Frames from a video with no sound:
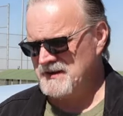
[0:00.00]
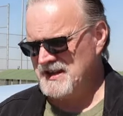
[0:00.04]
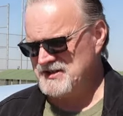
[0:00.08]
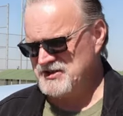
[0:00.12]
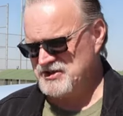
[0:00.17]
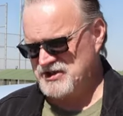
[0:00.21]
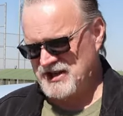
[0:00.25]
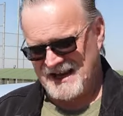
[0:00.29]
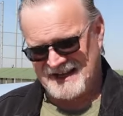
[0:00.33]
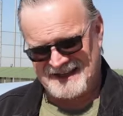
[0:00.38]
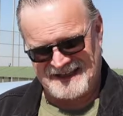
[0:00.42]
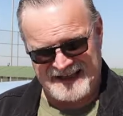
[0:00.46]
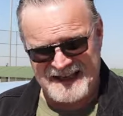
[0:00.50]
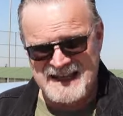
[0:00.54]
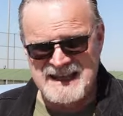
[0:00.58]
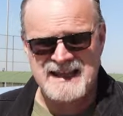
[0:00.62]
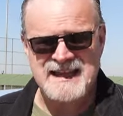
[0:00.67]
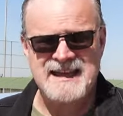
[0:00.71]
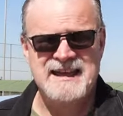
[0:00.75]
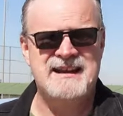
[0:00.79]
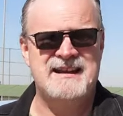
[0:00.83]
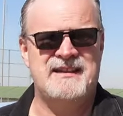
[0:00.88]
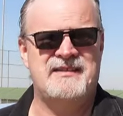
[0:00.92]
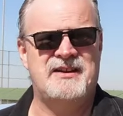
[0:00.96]
check
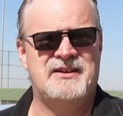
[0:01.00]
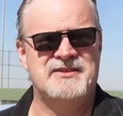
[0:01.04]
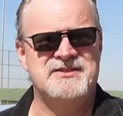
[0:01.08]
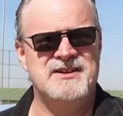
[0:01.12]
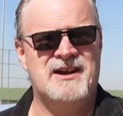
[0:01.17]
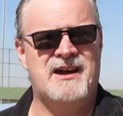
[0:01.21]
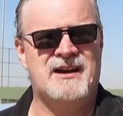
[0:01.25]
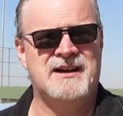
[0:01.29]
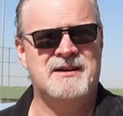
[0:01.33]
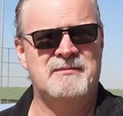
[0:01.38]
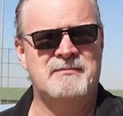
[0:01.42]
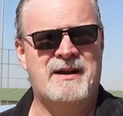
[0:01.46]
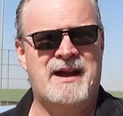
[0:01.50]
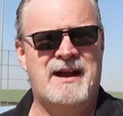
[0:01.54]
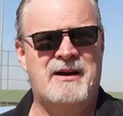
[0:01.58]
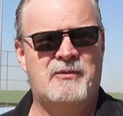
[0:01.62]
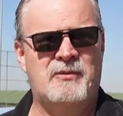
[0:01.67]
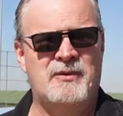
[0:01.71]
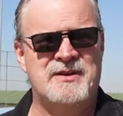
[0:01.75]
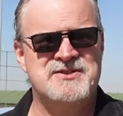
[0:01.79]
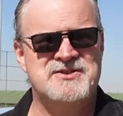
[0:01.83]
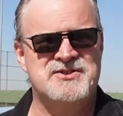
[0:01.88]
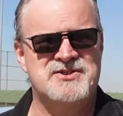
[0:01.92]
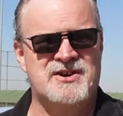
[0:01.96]
in and they'll talk about which